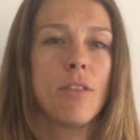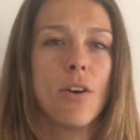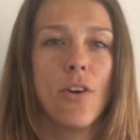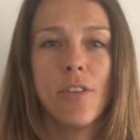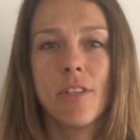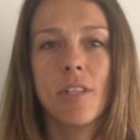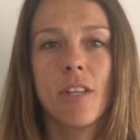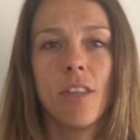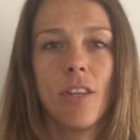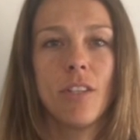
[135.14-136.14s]
Though this
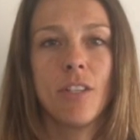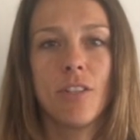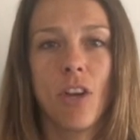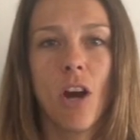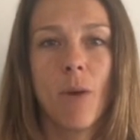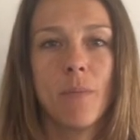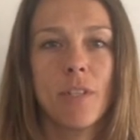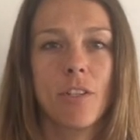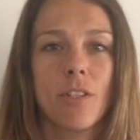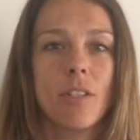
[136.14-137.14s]
could lead to jobs
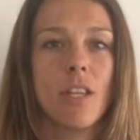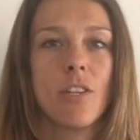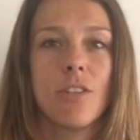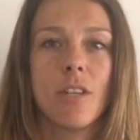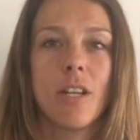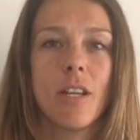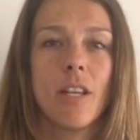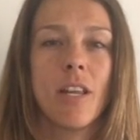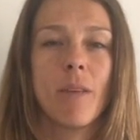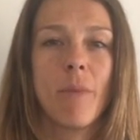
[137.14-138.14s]
such as
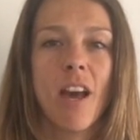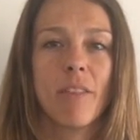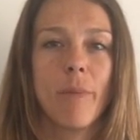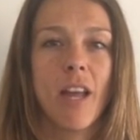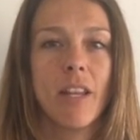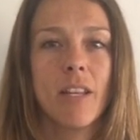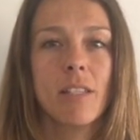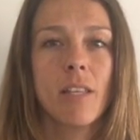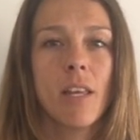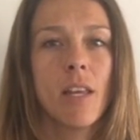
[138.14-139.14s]
engineering and
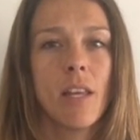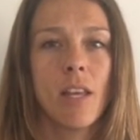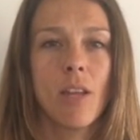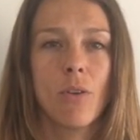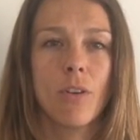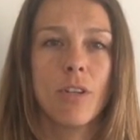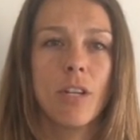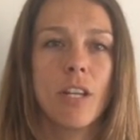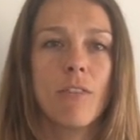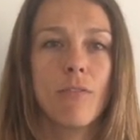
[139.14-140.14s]
mathematics, in order to
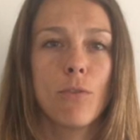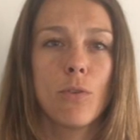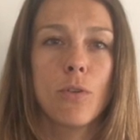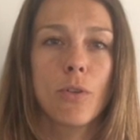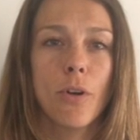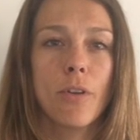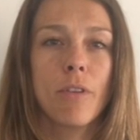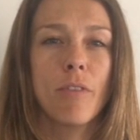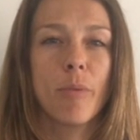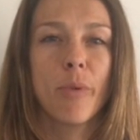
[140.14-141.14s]
get a full growth
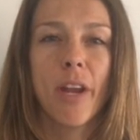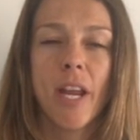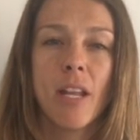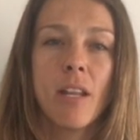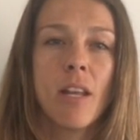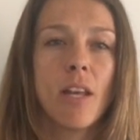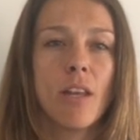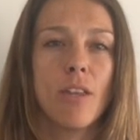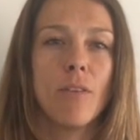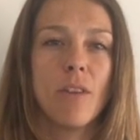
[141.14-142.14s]
of your brain,
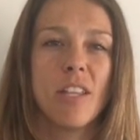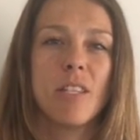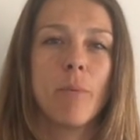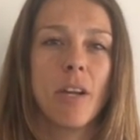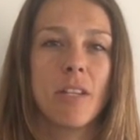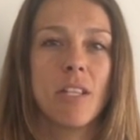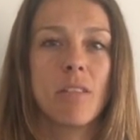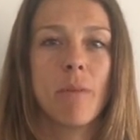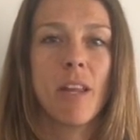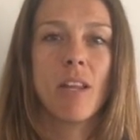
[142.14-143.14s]
you need to
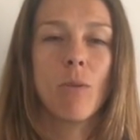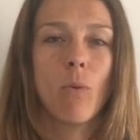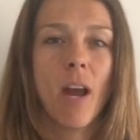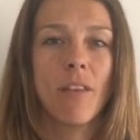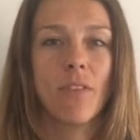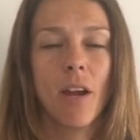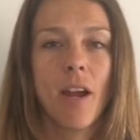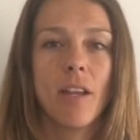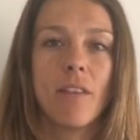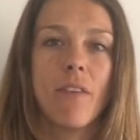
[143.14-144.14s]
participate in a wide
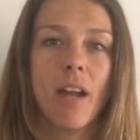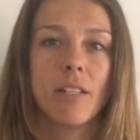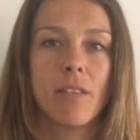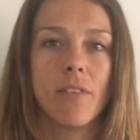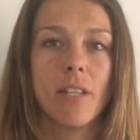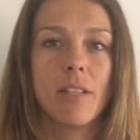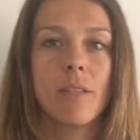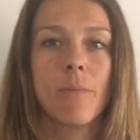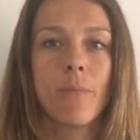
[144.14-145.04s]
variety of activities.